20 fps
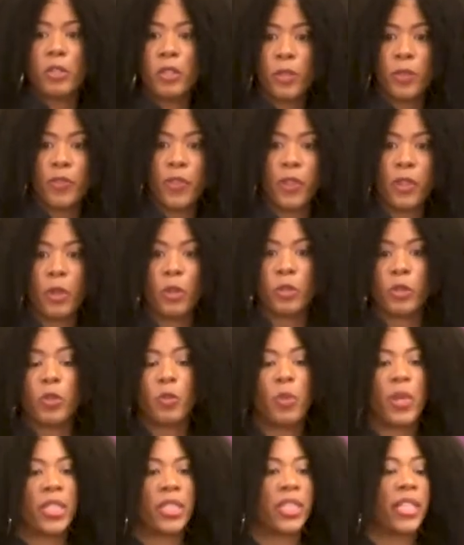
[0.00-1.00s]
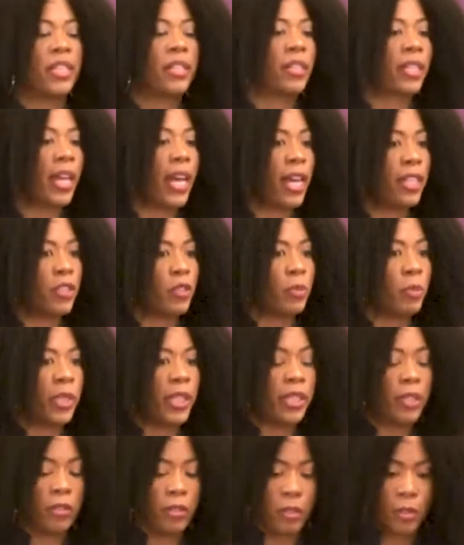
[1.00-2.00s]
So for those who wasn't here last
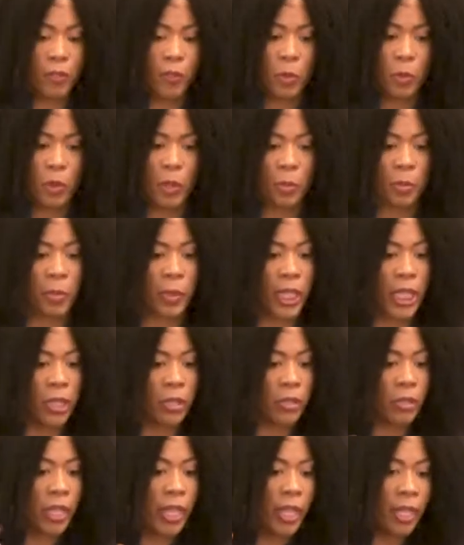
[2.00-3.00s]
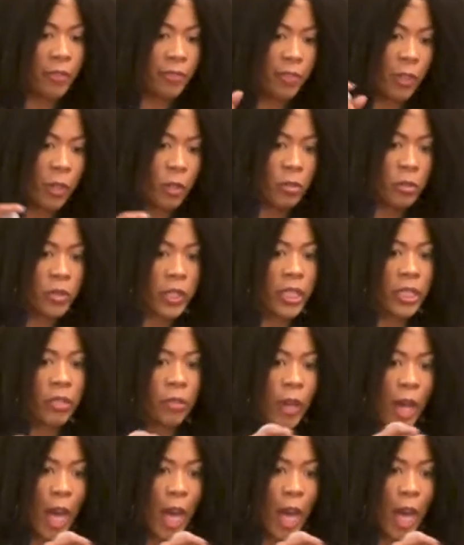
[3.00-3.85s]
week, you know, if you want to bring little headphones and a little